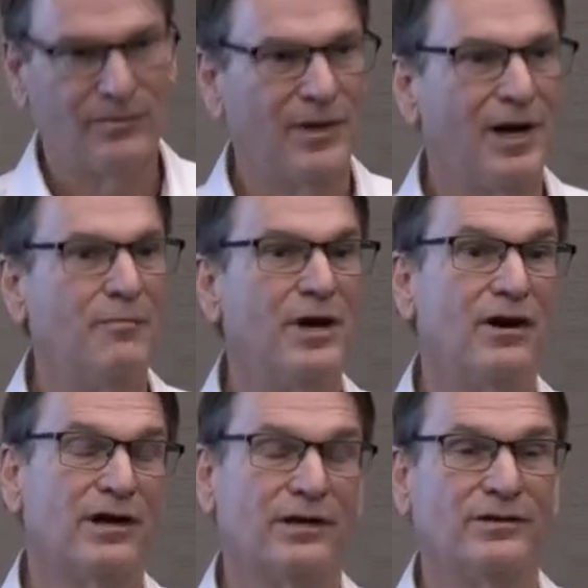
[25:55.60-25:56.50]

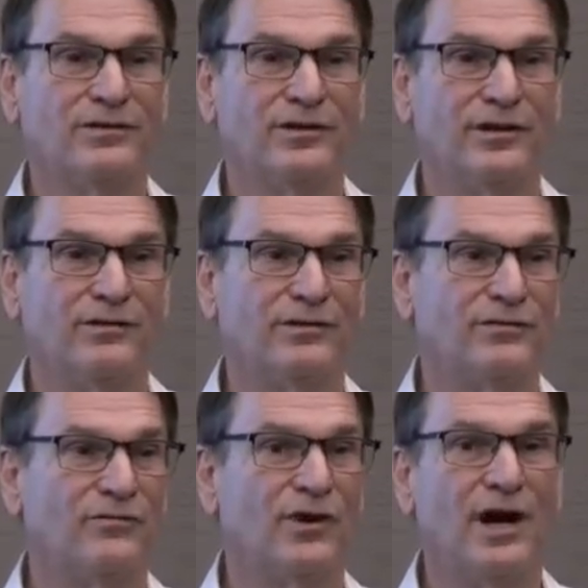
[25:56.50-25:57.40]
American stones.
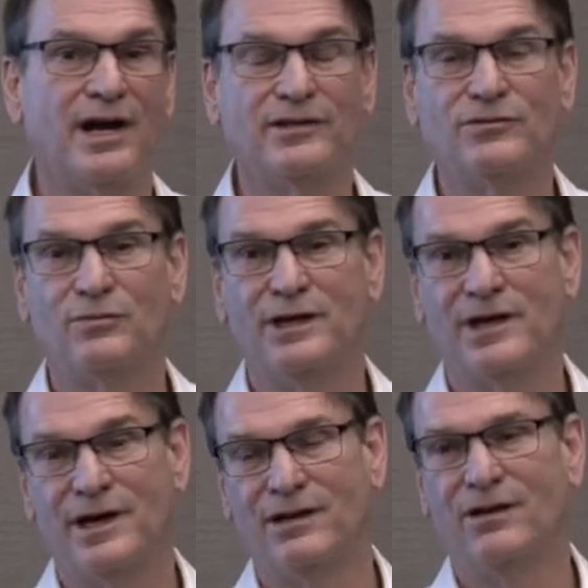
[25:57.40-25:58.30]
For us, we
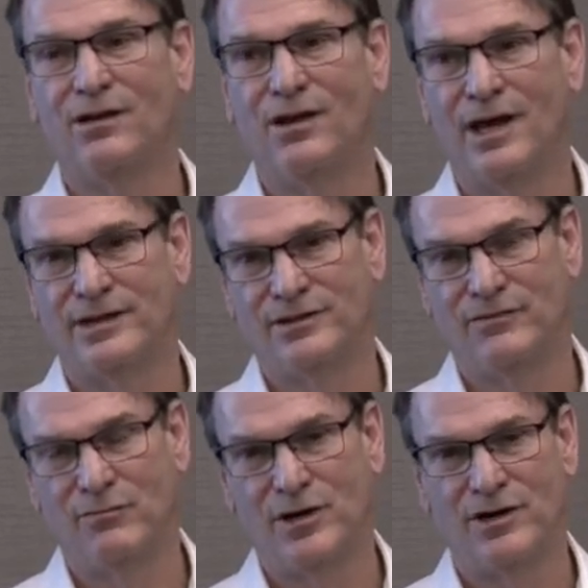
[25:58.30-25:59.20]
cut lots of
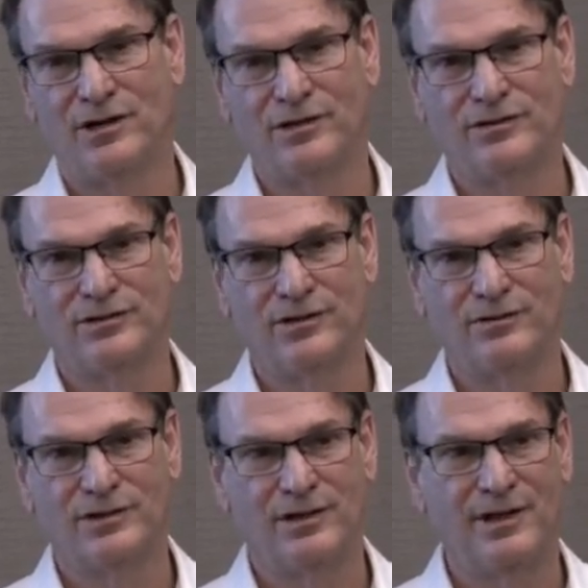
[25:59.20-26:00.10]
American
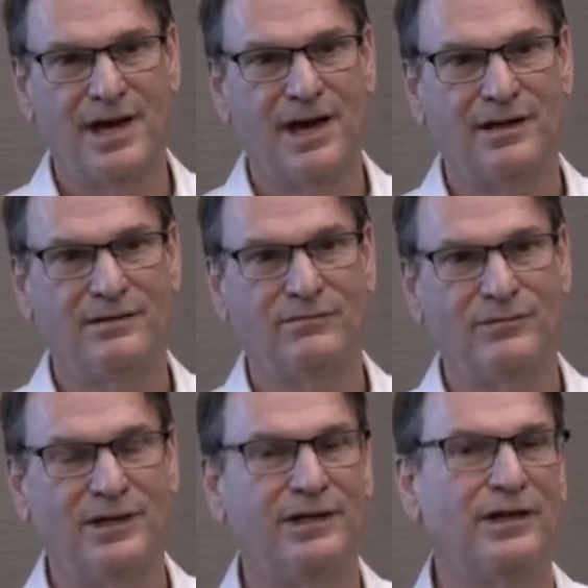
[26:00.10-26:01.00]
stones, and that
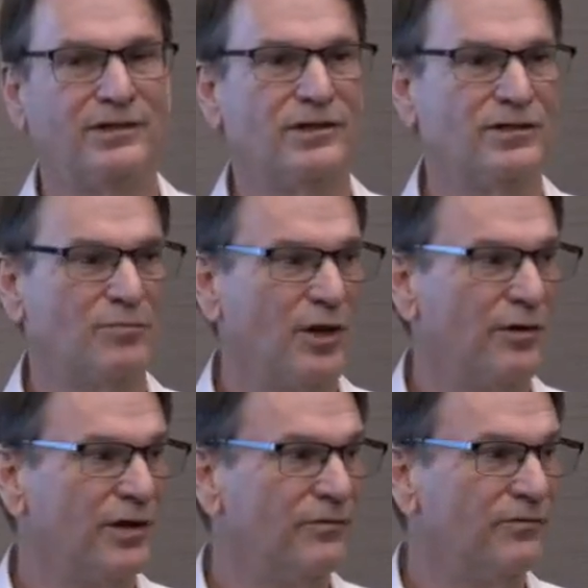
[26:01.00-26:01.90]
really has
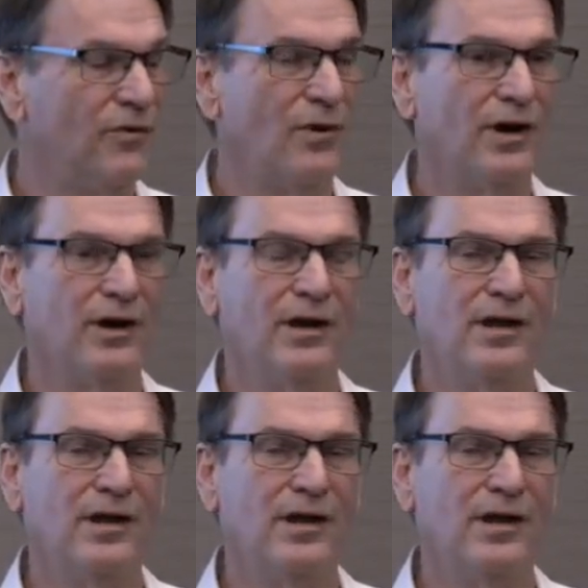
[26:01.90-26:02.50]
exploded for